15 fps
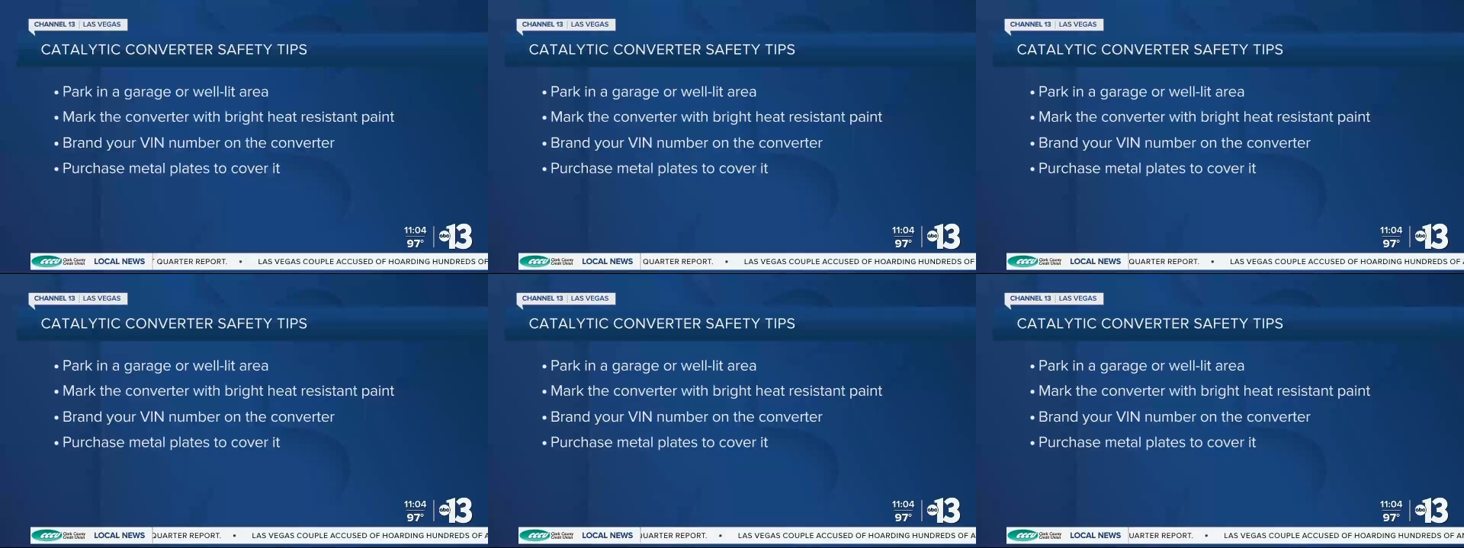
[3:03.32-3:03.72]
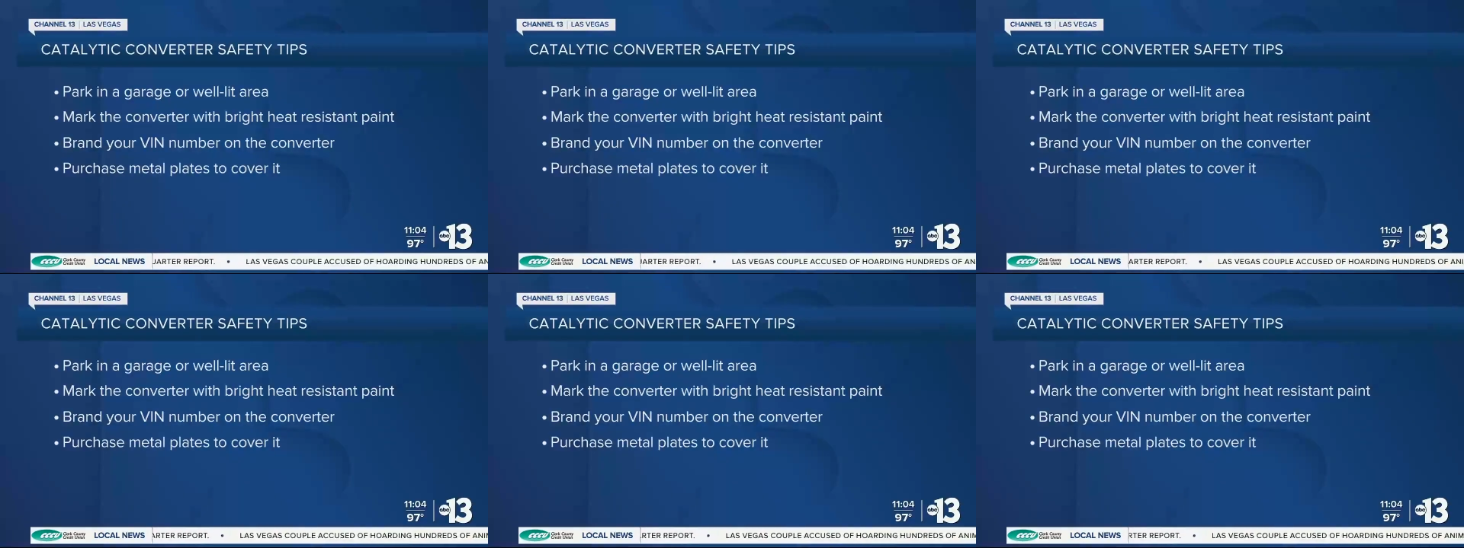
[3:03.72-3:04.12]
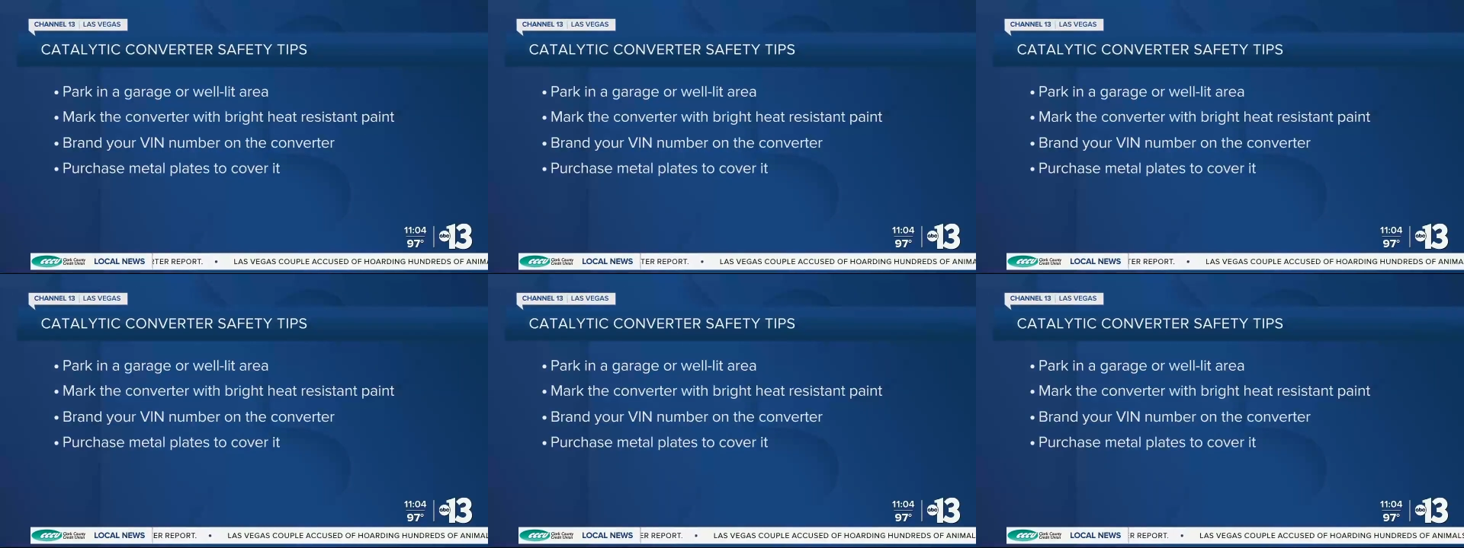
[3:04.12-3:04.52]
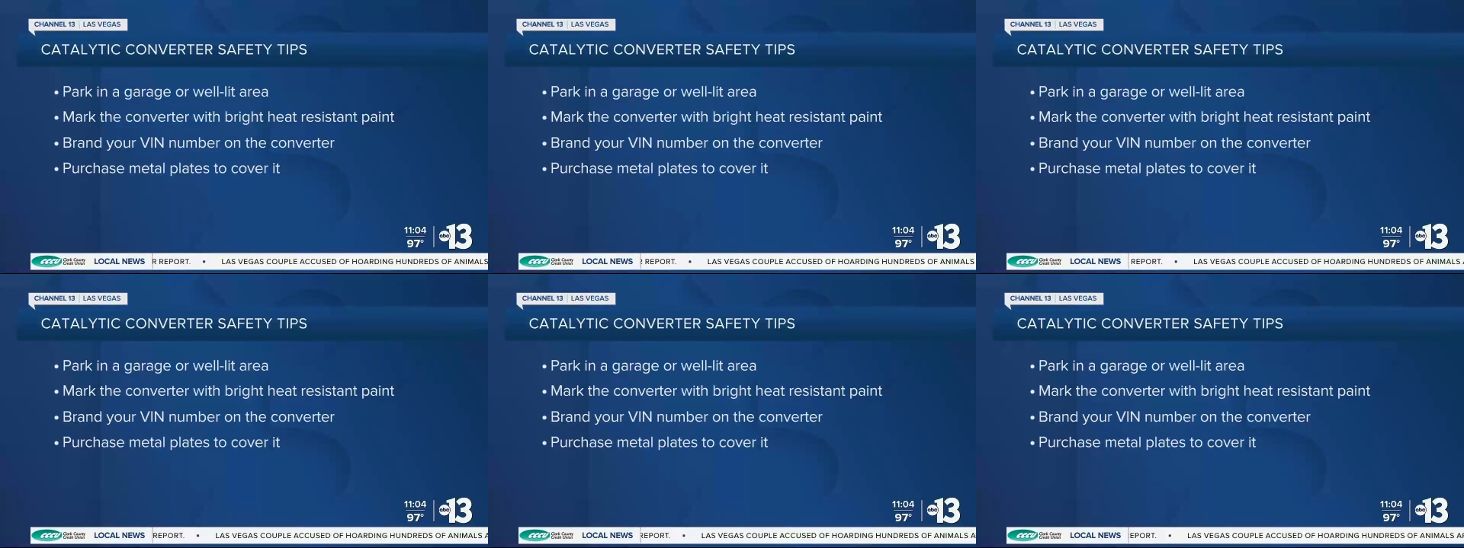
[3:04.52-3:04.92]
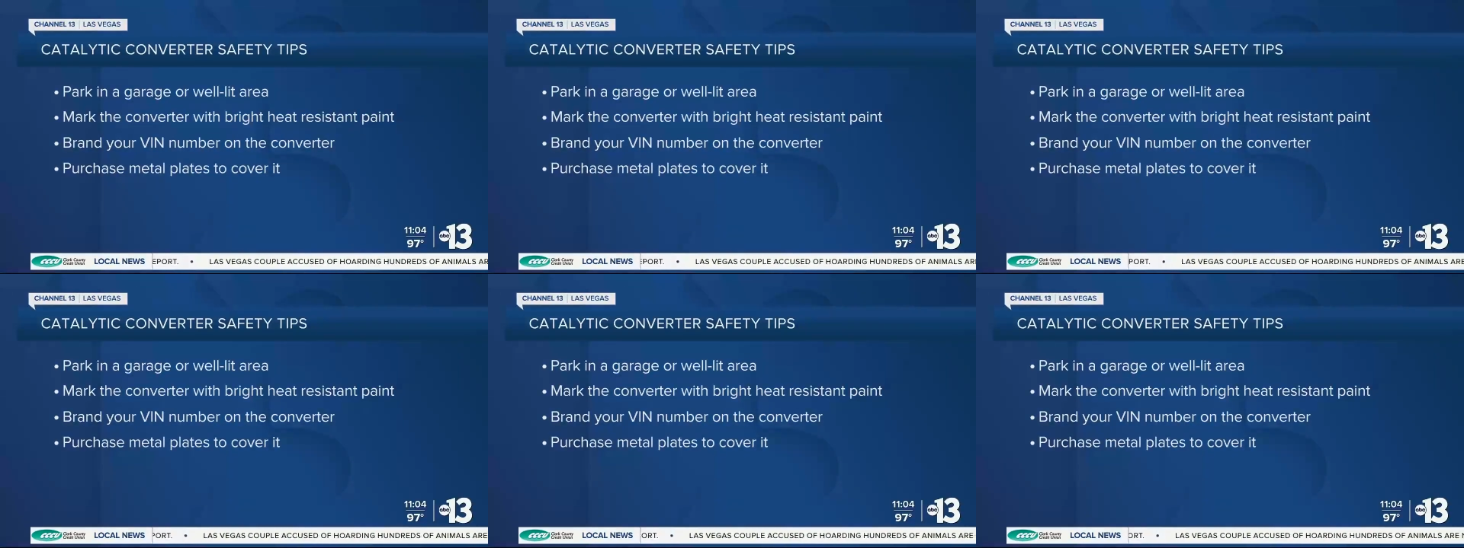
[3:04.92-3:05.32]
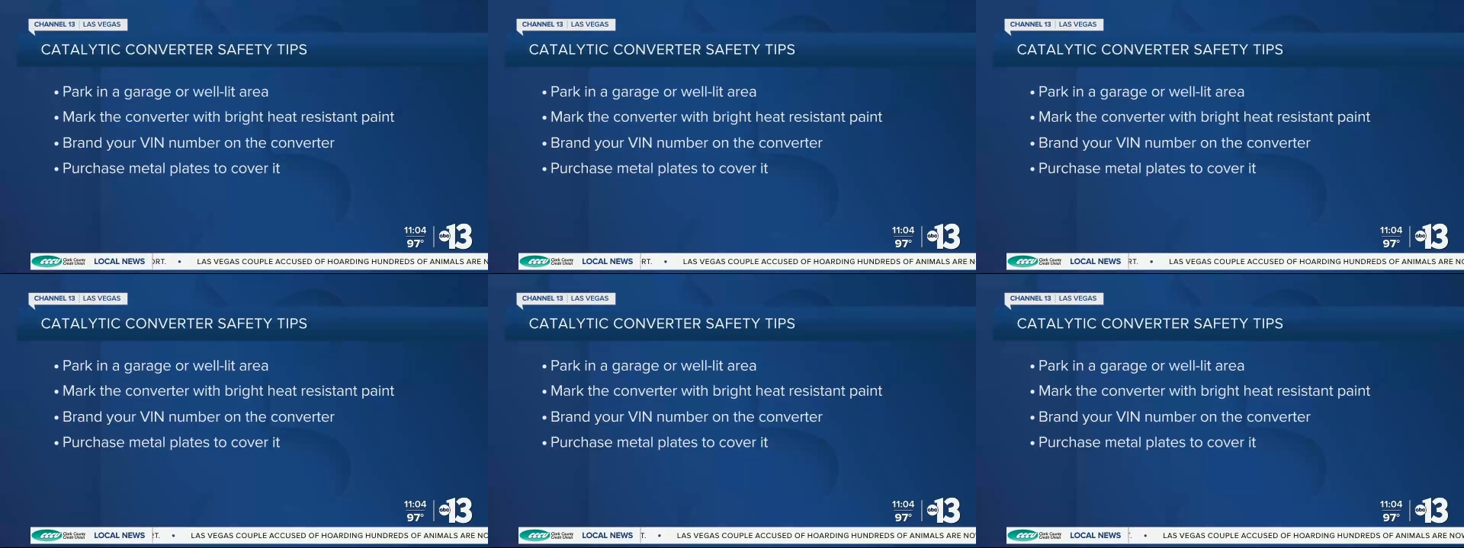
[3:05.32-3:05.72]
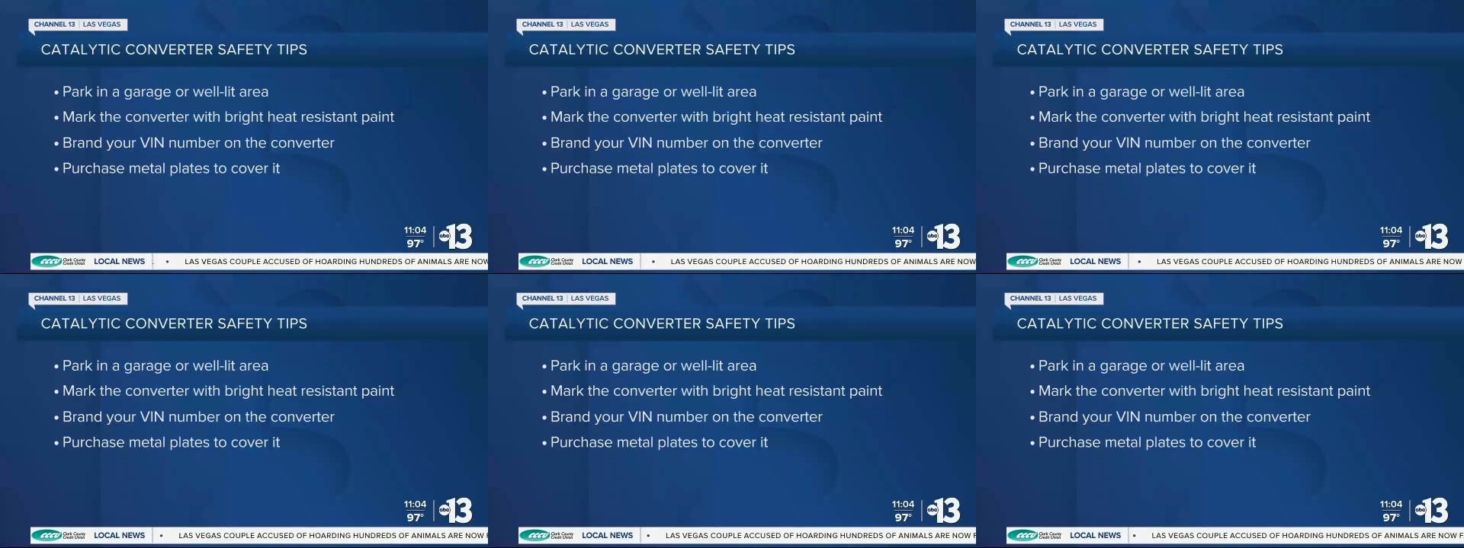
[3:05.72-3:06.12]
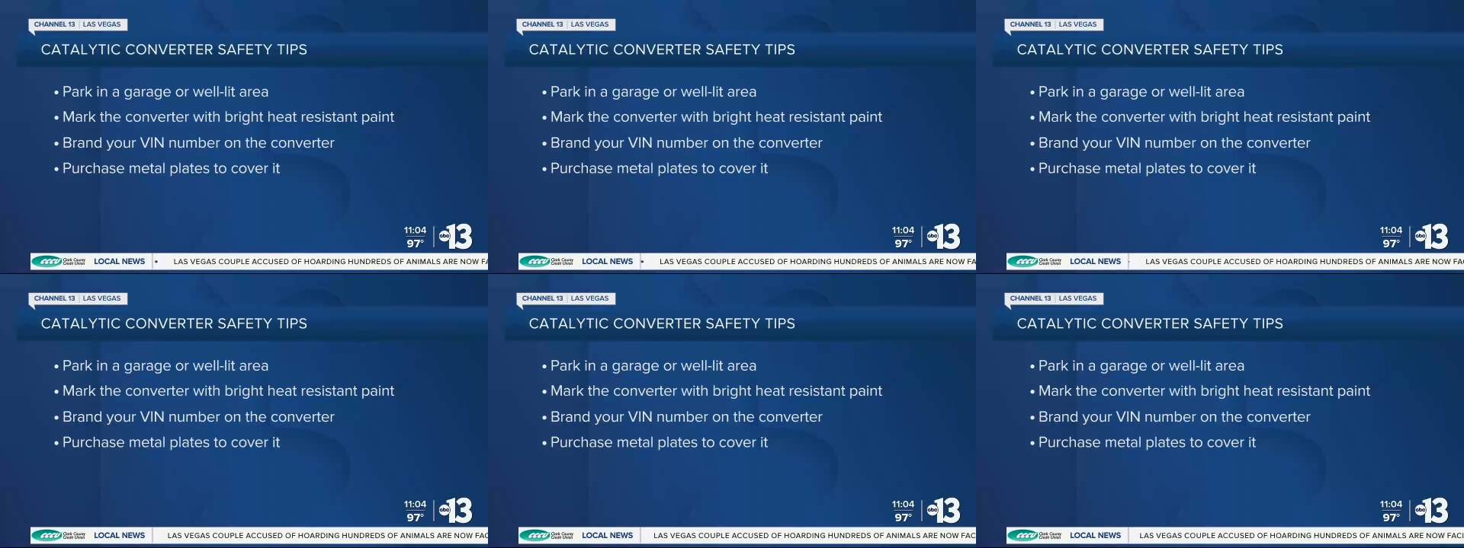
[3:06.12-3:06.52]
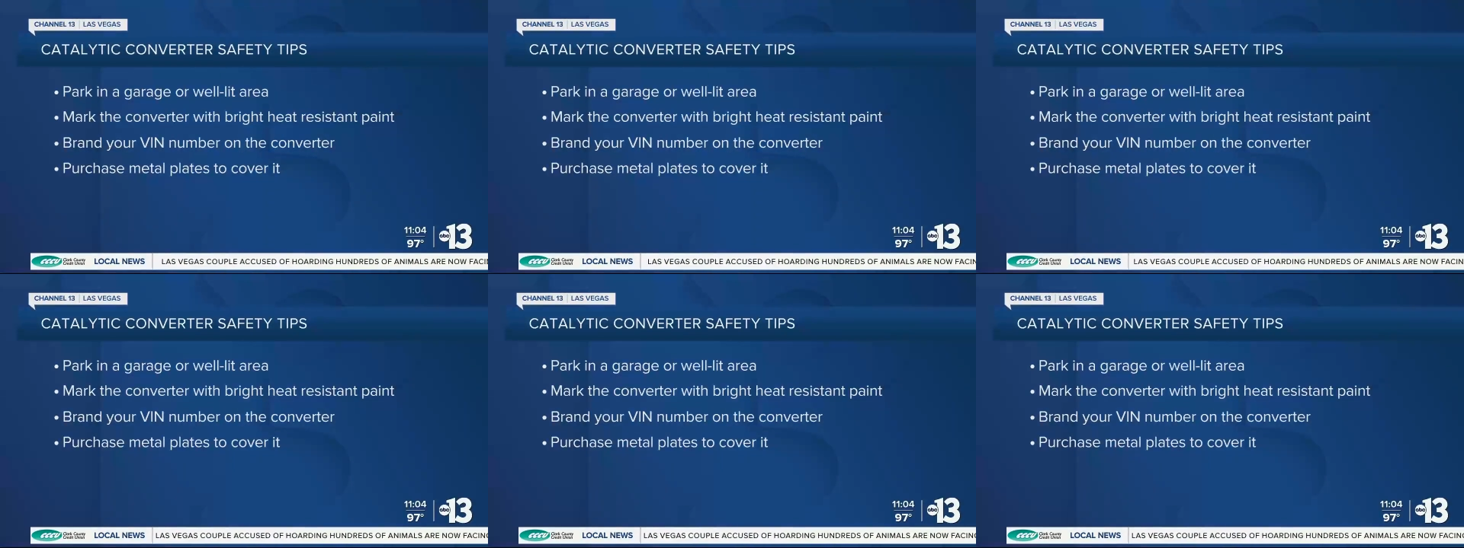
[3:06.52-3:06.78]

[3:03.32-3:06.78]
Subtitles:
Nobody's mouth can be seen.